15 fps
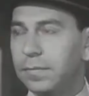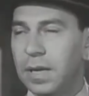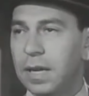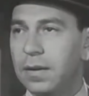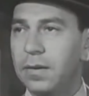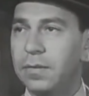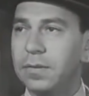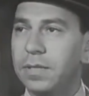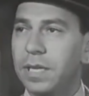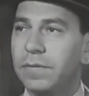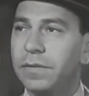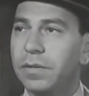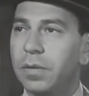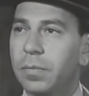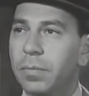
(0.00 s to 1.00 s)
I don't know, Steve.
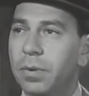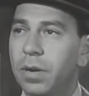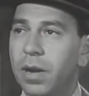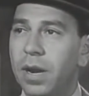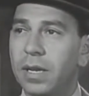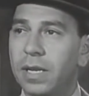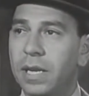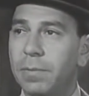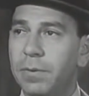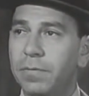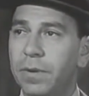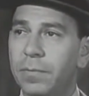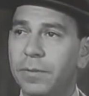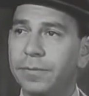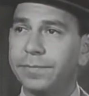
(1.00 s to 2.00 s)
It's gonna be pretty hard to keep it
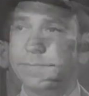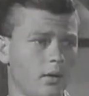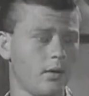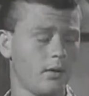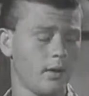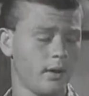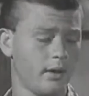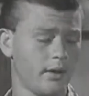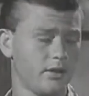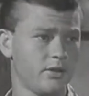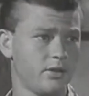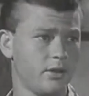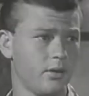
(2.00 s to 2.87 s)
from her. Yeah, I guess